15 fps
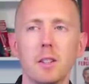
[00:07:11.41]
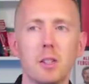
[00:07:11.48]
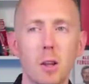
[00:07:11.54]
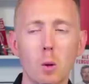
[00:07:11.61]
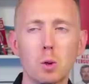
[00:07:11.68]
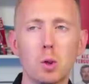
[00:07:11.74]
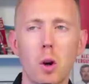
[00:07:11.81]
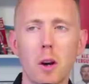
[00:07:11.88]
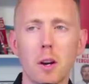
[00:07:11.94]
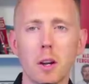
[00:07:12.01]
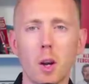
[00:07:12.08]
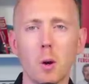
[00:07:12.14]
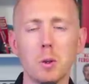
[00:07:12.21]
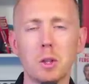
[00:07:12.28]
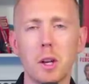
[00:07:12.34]
still trying to
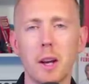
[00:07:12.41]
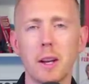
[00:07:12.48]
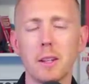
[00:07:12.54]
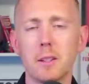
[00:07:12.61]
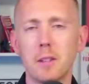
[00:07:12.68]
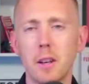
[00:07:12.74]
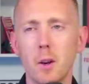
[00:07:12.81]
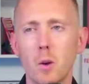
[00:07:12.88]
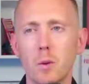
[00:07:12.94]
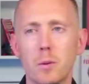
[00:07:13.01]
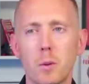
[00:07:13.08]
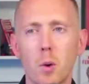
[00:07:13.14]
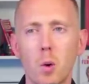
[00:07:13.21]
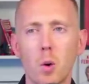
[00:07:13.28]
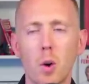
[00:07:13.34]
negotiate a deal
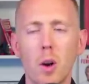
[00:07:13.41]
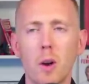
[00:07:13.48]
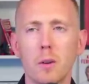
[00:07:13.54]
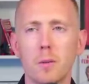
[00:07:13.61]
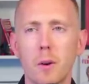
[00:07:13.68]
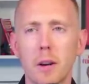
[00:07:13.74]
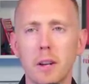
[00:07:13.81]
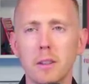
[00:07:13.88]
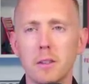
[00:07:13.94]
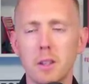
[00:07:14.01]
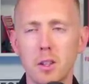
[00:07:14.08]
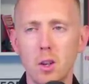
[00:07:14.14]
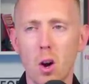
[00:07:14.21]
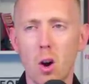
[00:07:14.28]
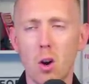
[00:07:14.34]
for Frankie
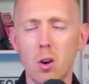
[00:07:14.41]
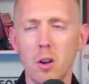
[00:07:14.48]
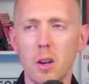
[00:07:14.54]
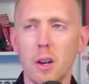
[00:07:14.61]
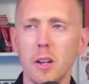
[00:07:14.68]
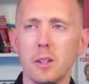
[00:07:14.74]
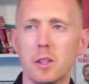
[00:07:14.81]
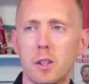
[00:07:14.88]
de Jong,